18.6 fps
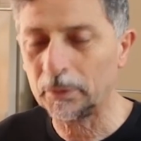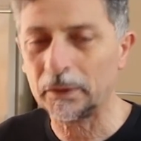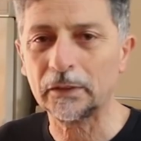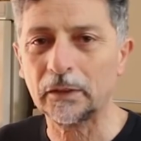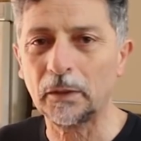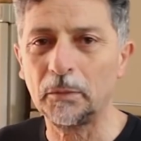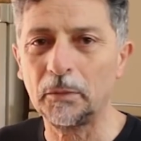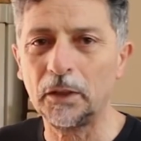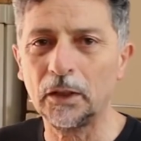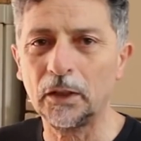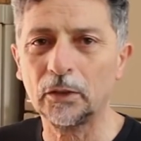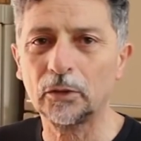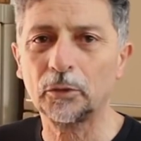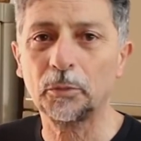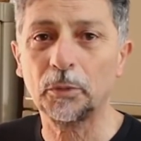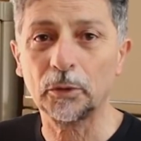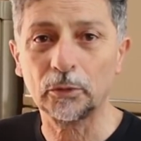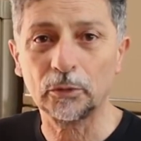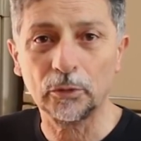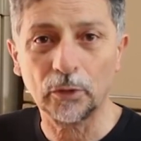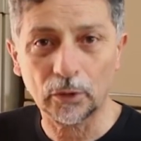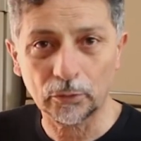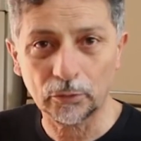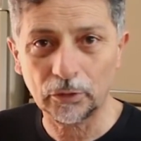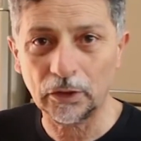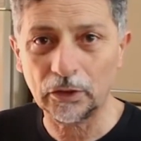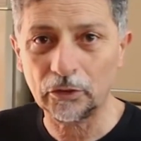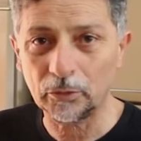It starts with our
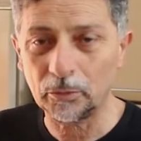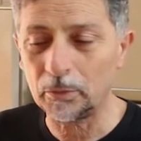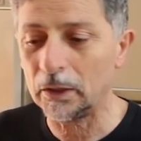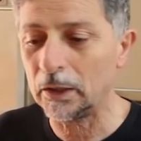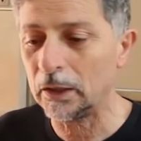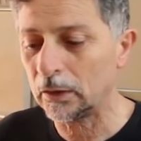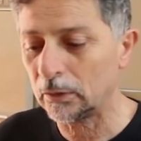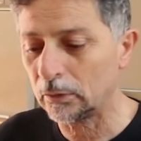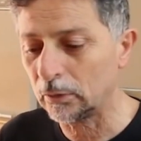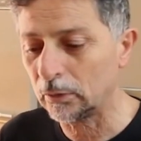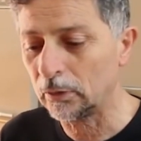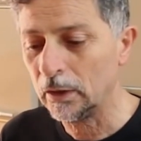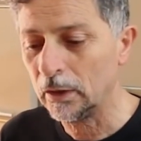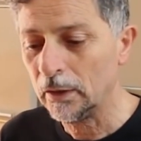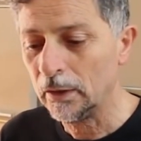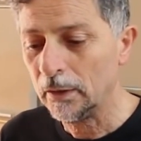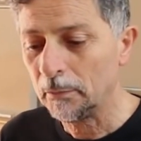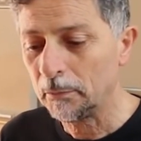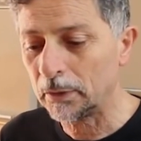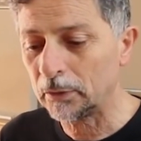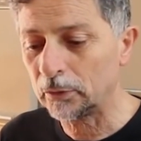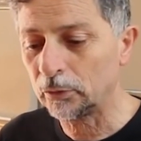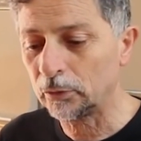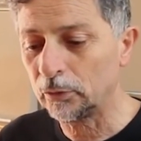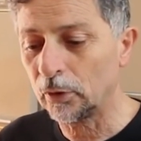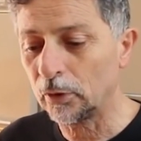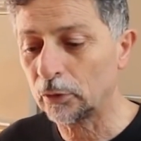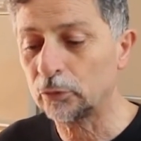thoughts, feelings,
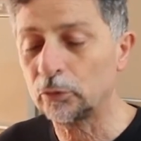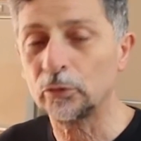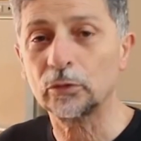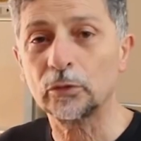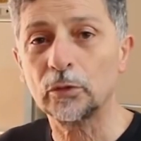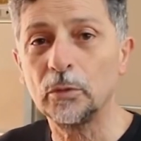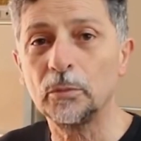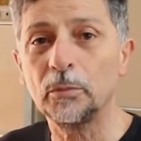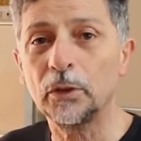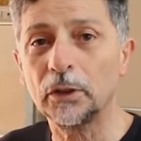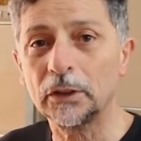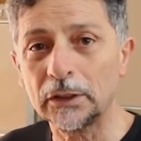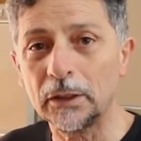and behavior.